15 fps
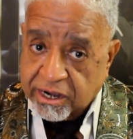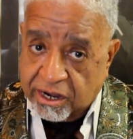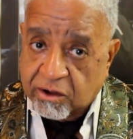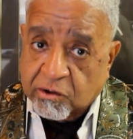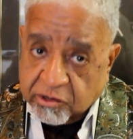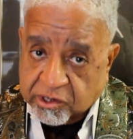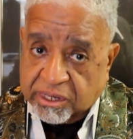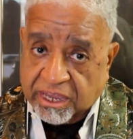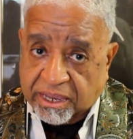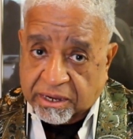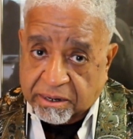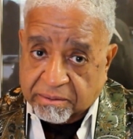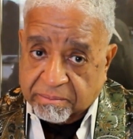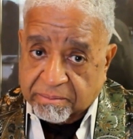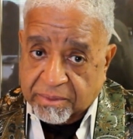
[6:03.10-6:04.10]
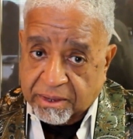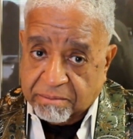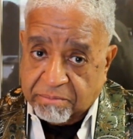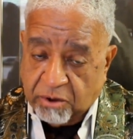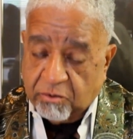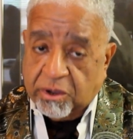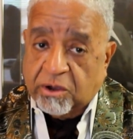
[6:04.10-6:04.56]
closed in,
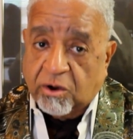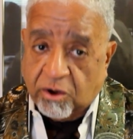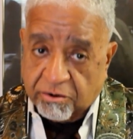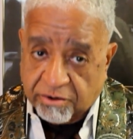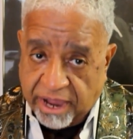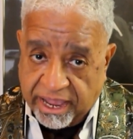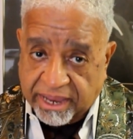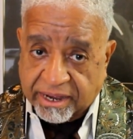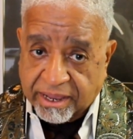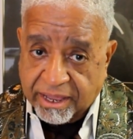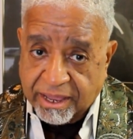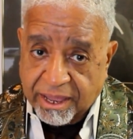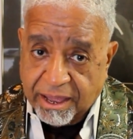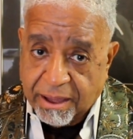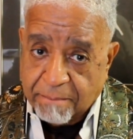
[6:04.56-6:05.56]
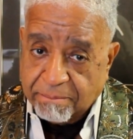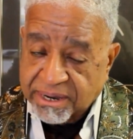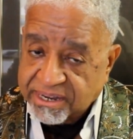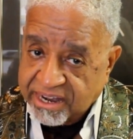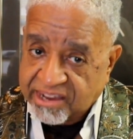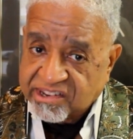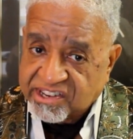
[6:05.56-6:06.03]
but we're all right.
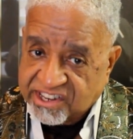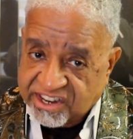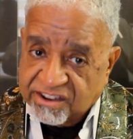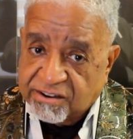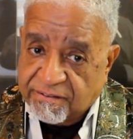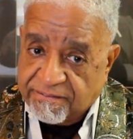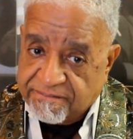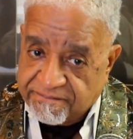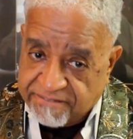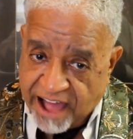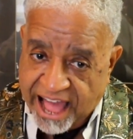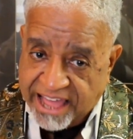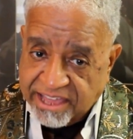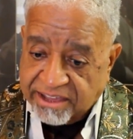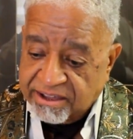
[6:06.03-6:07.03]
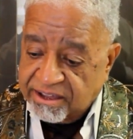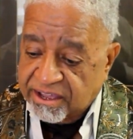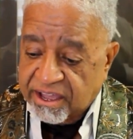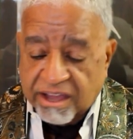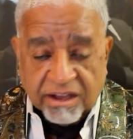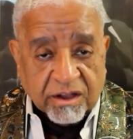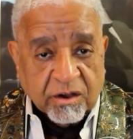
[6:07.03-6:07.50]
But there's still fire
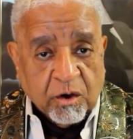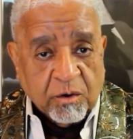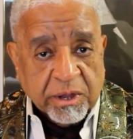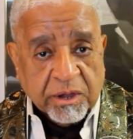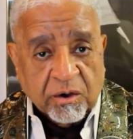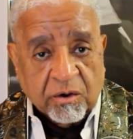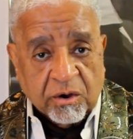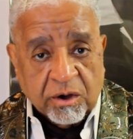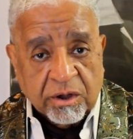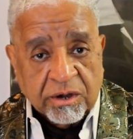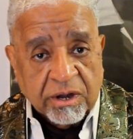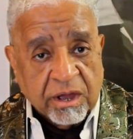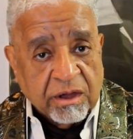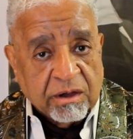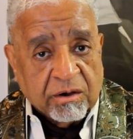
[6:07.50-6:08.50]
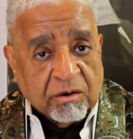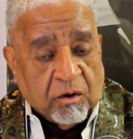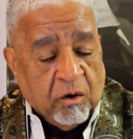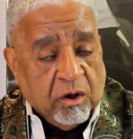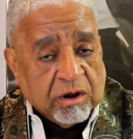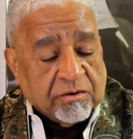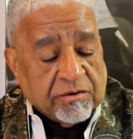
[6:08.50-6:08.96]
going on
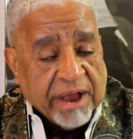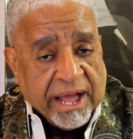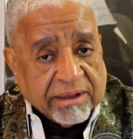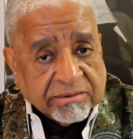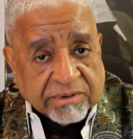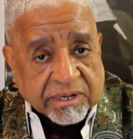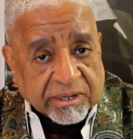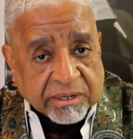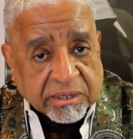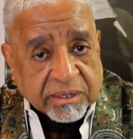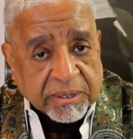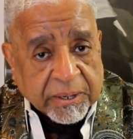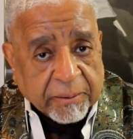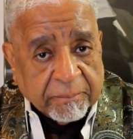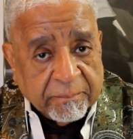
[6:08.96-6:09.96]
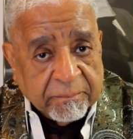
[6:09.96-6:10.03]
all around us.